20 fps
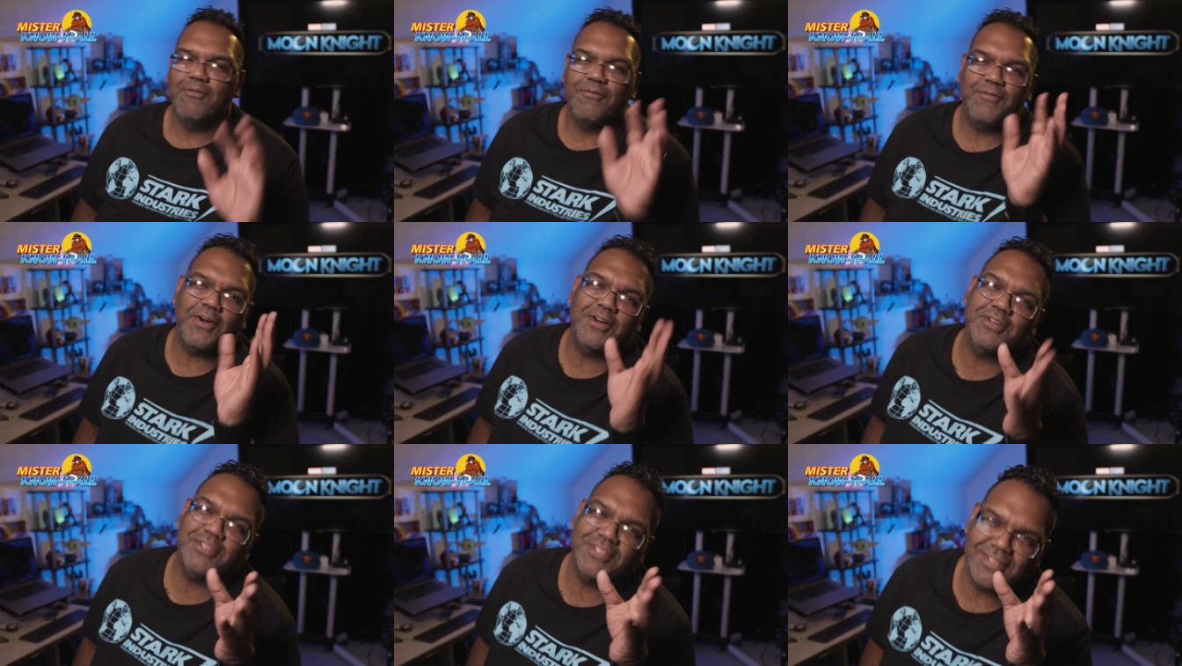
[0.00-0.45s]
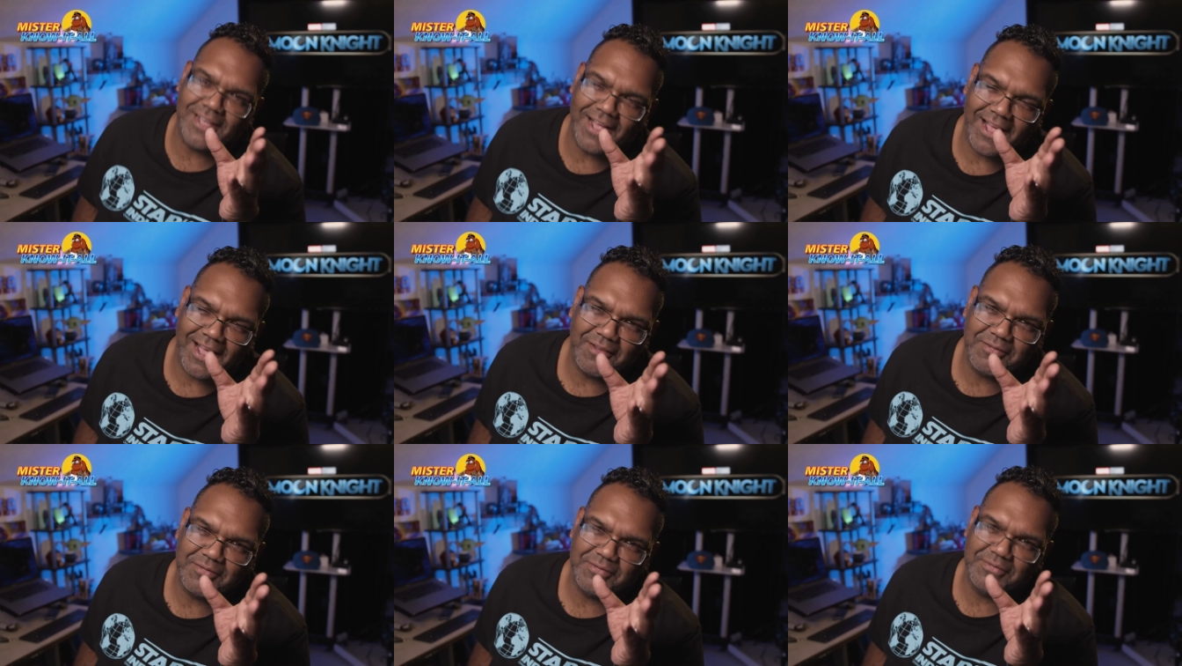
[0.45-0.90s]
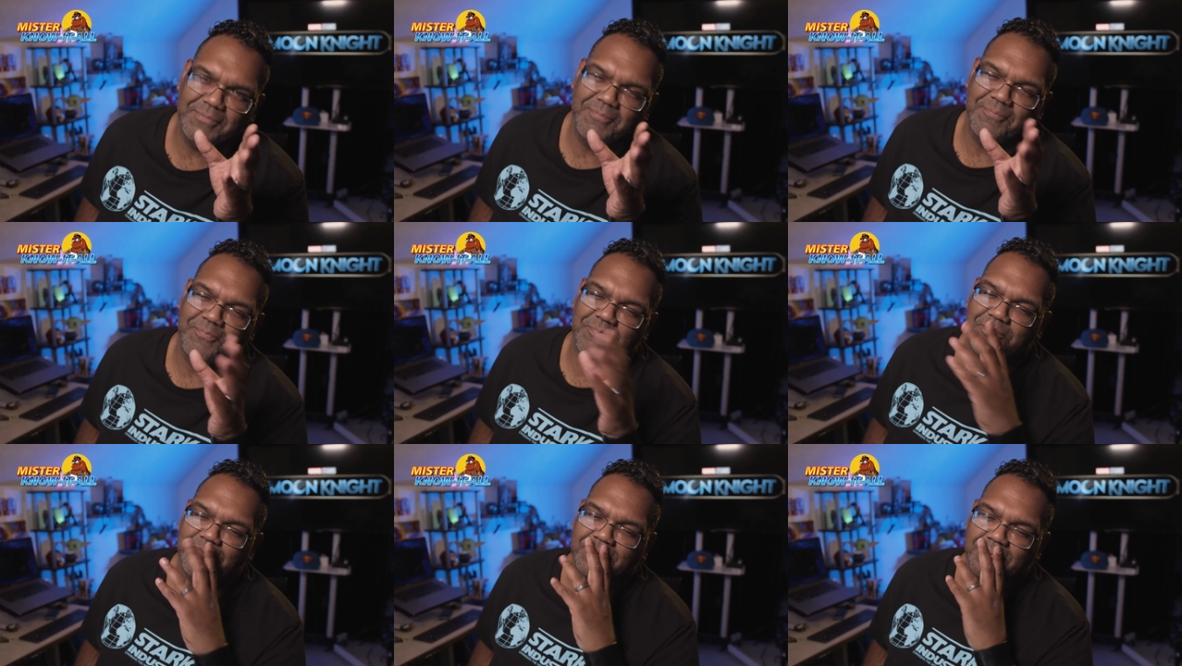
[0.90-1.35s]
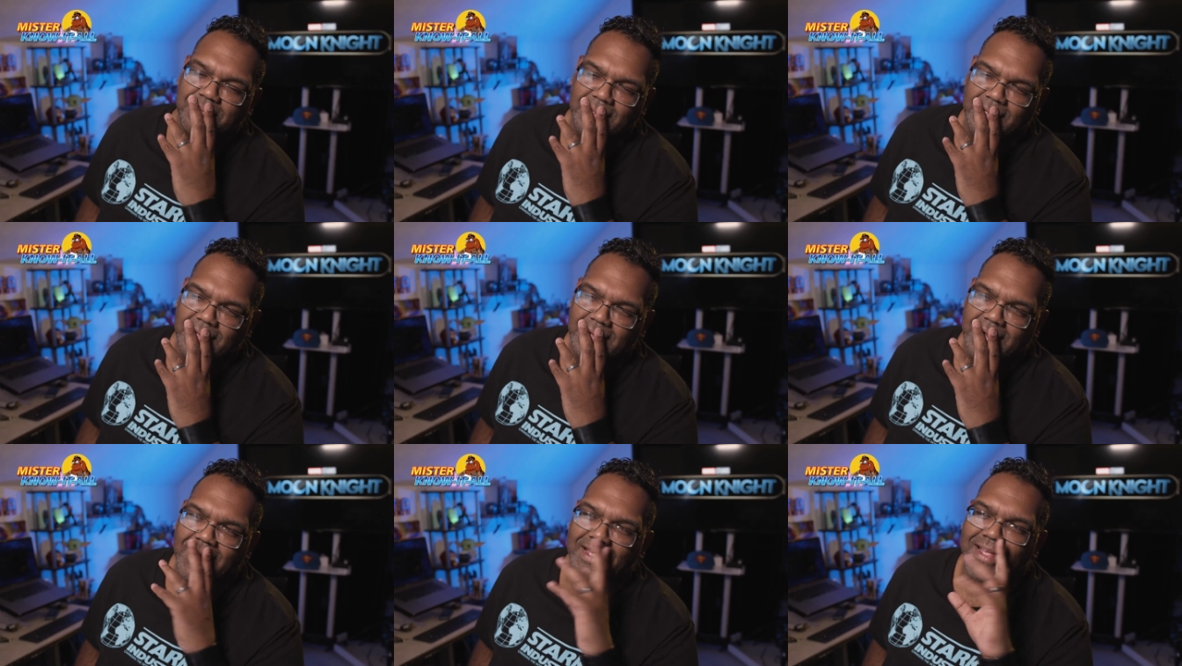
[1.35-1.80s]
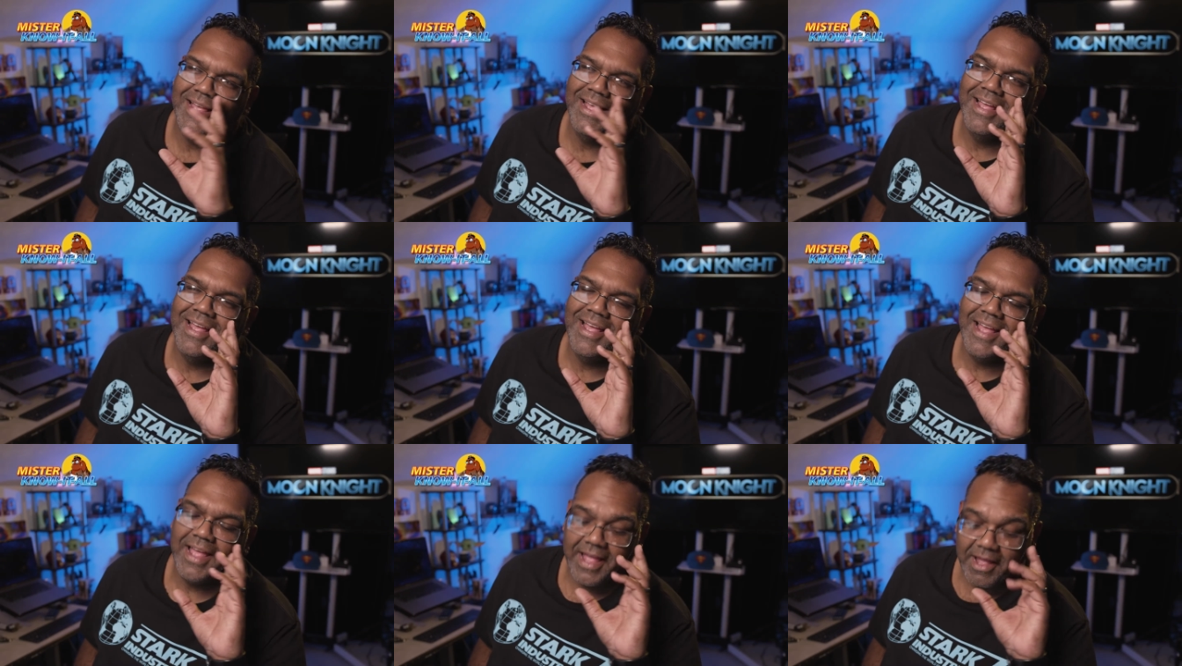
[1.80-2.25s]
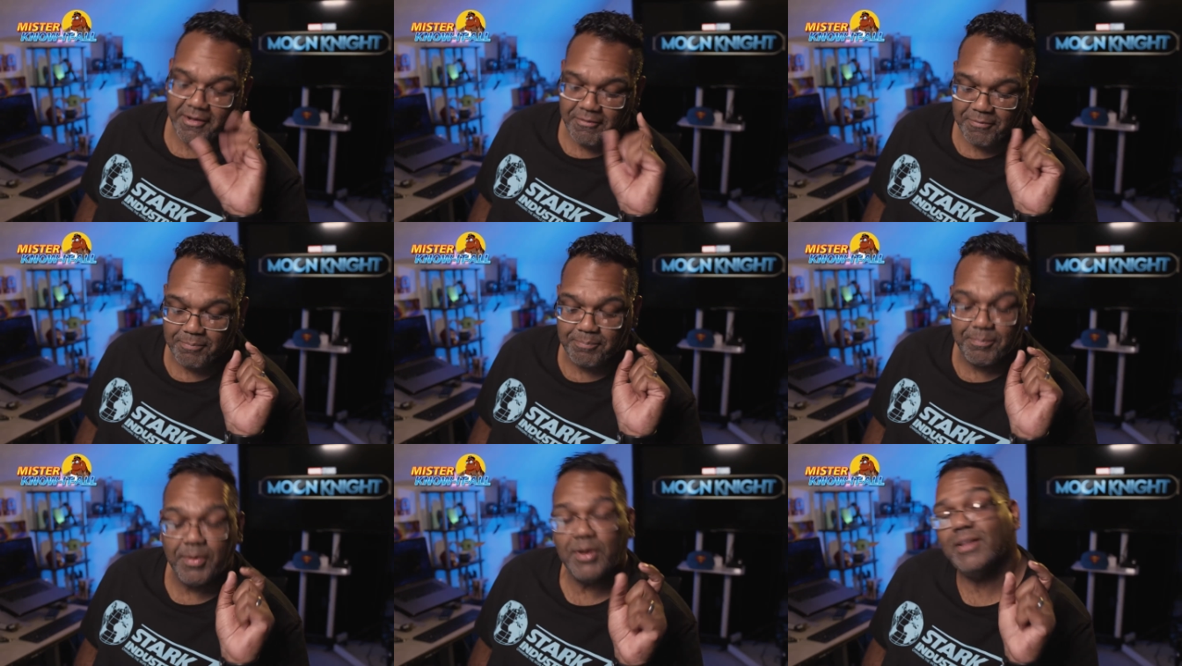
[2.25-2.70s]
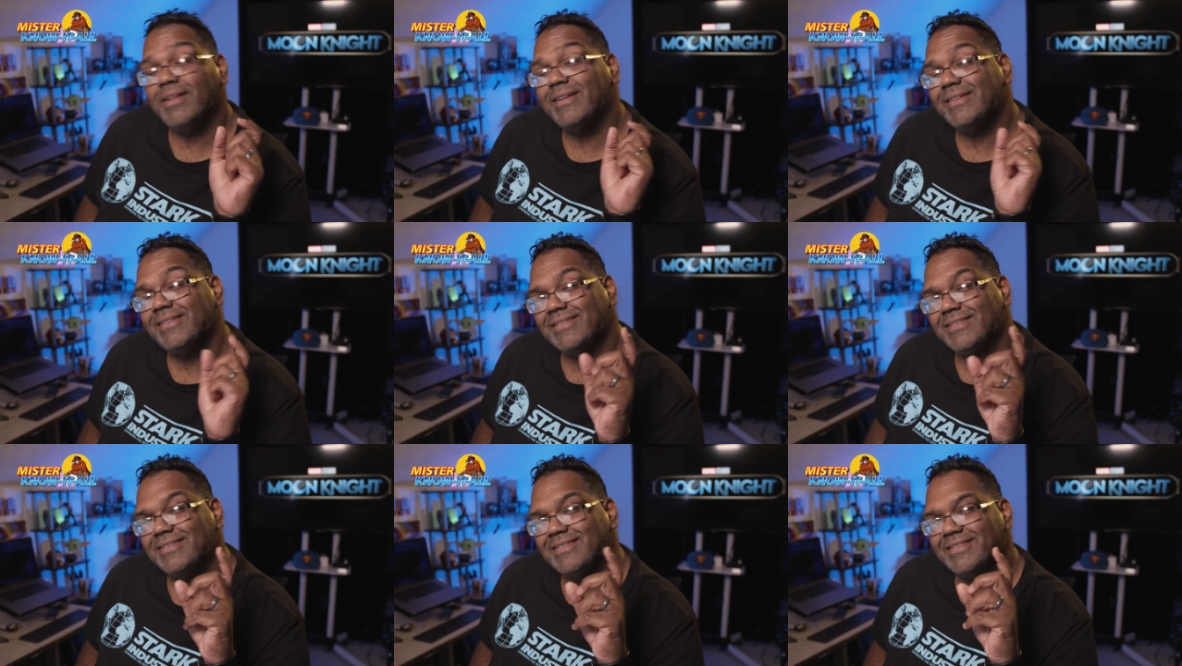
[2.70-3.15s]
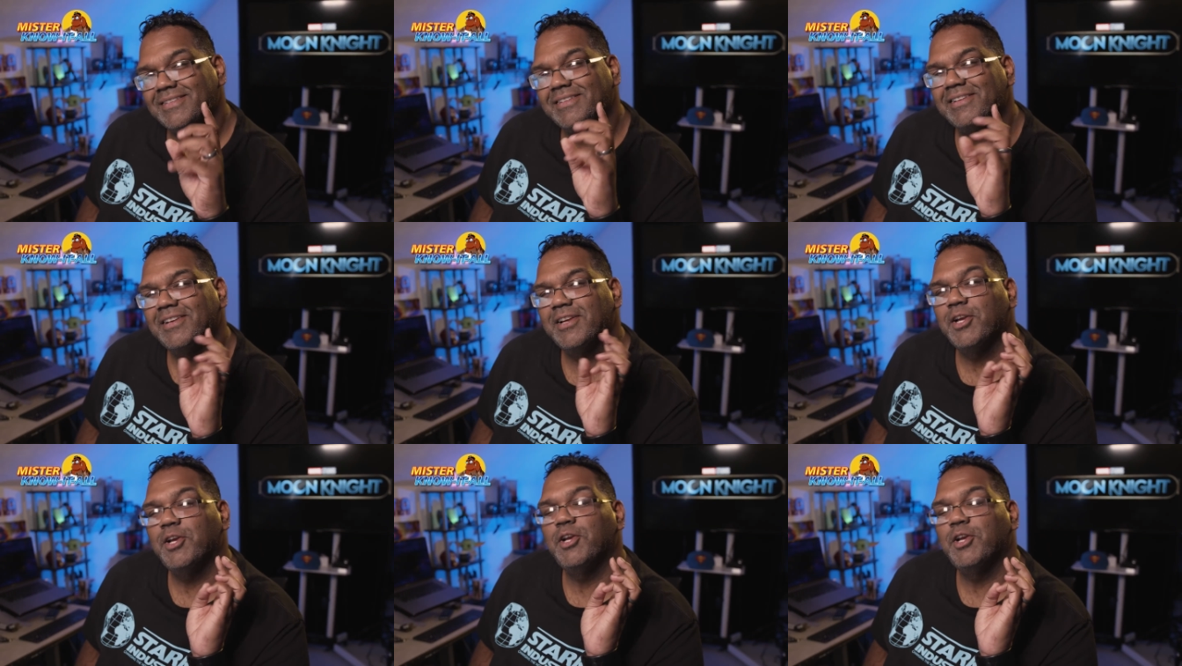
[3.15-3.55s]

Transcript: first off, if bullets